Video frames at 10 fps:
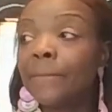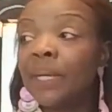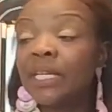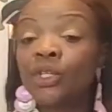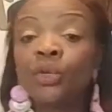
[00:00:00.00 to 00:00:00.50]

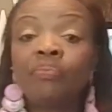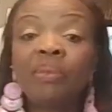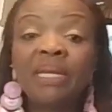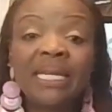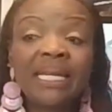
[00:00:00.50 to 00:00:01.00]
but you're
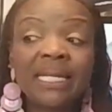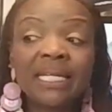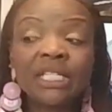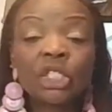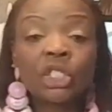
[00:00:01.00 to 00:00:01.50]

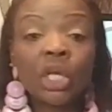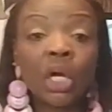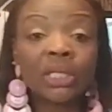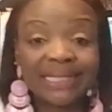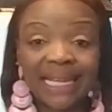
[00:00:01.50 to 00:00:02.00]
being
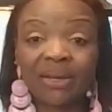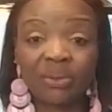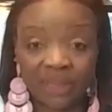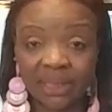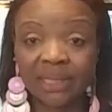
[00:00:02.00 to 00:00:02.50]
sought
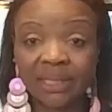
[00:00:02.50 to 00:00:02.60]
out.